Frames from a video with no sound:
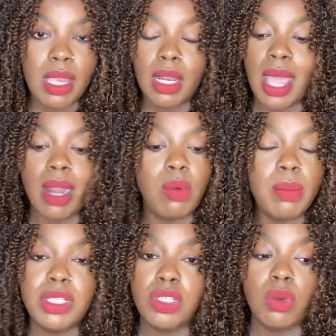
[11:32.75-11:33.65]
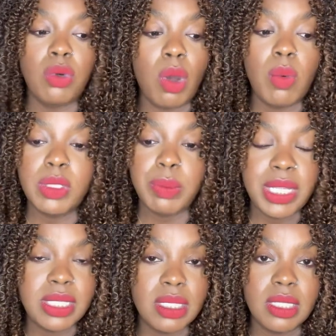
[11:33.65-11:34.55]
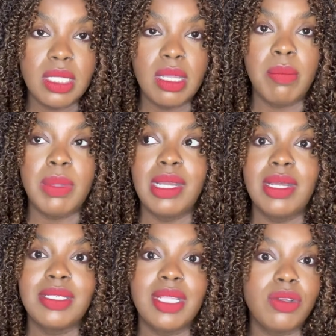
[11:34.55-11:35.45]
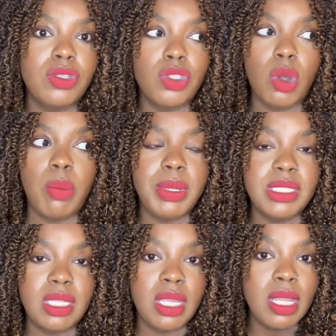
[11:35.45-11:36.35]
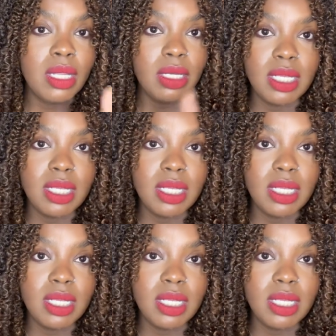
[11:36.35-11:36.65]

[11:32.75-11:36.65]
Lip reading: And a lot of women don't know what's pleasing to them because they're so busy